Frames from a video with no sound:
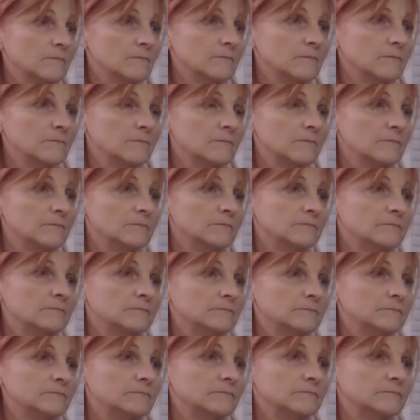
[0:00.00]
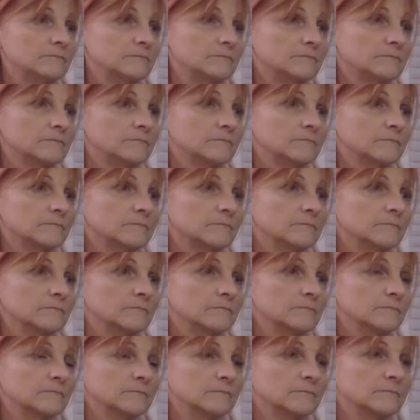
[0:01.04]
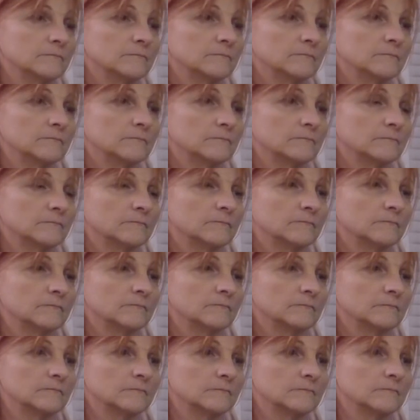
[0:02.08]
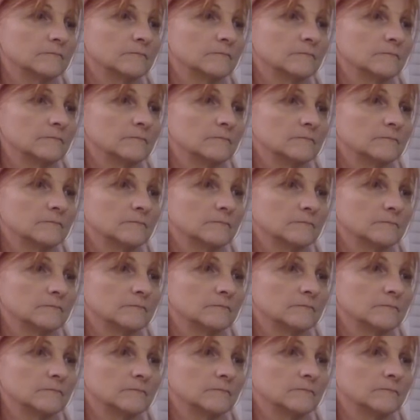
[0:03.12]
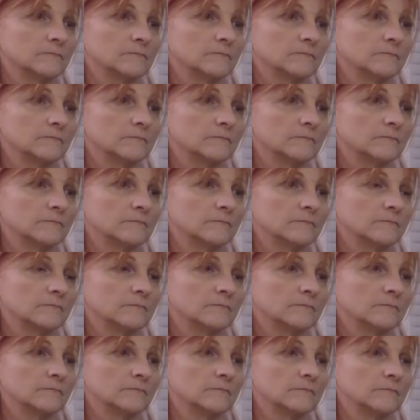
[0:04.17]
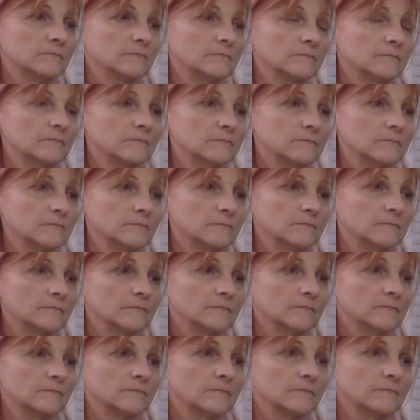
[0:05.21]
This person isn't speaking.